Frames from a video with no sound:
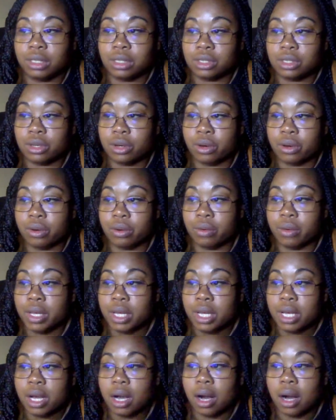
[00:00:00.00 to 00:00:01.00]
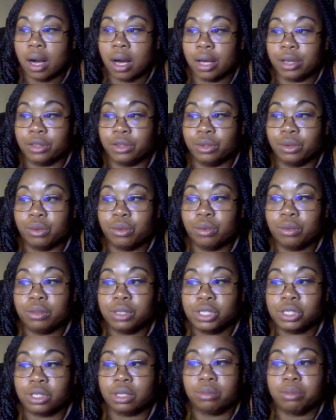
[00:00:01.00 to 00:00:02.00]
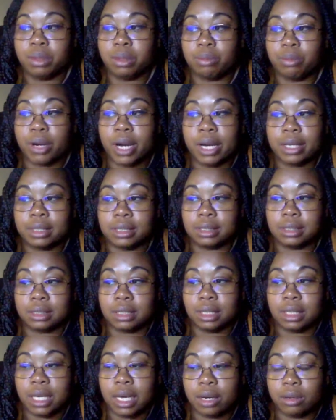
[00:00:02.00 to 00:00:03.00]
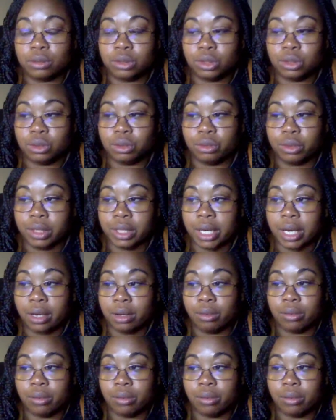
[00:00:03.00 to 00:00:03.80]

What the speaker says: So you should be practicing how to look at